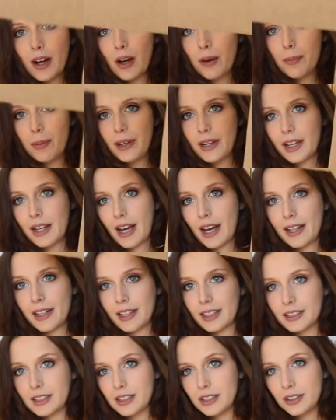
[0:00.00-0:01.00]
how big I
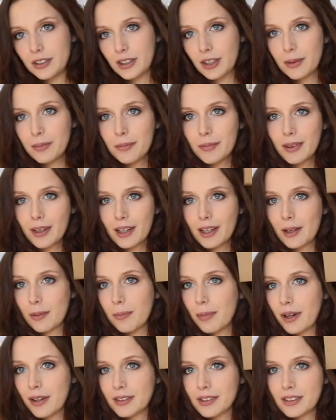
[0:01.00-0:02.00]
like to do them in
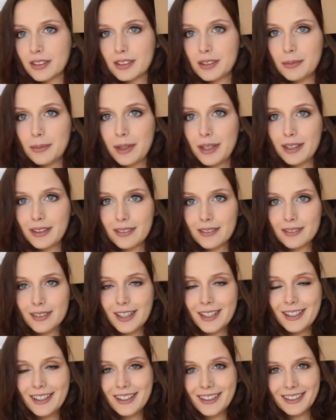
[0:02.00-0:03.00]
comparison to me.
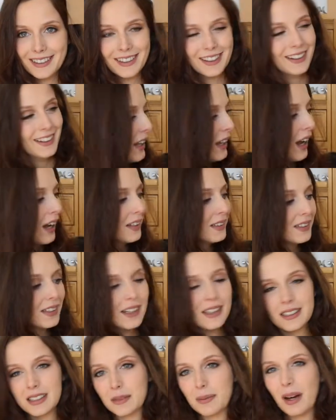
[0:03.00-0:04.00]
I'd
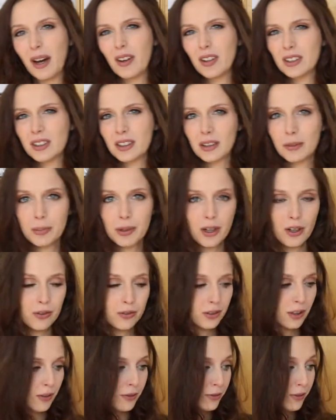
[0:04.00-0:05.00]
say it's about a little bit
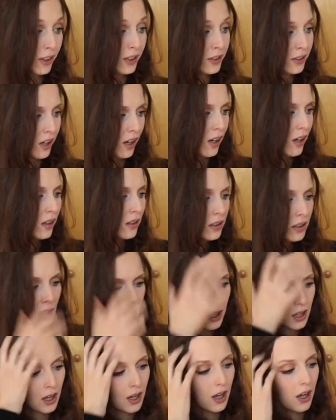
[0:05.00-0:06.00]
over a foot tall.
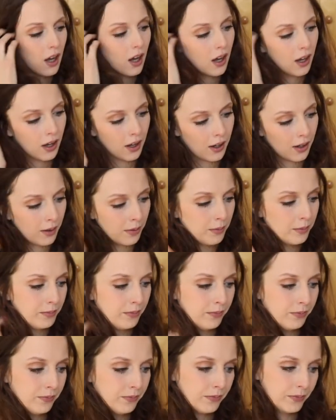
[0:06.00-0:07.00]

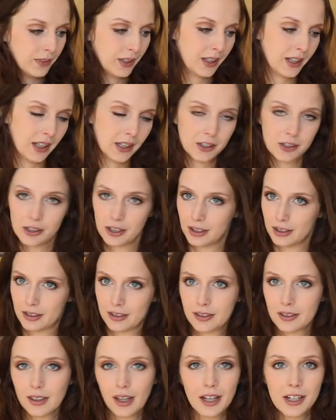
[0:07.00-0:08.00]
And that's
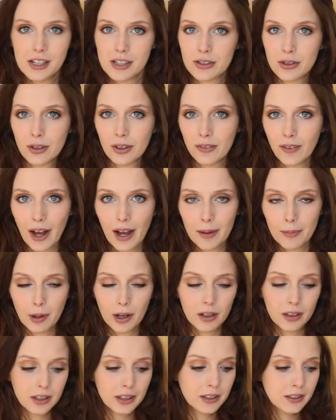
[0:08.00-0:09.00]
just, I just sort of
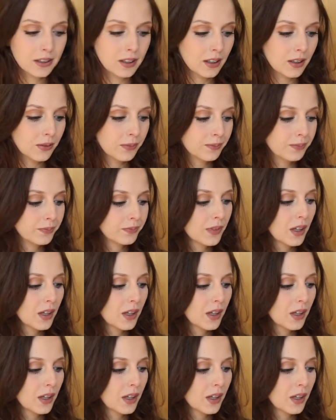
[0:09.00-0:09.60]
eyeball it. So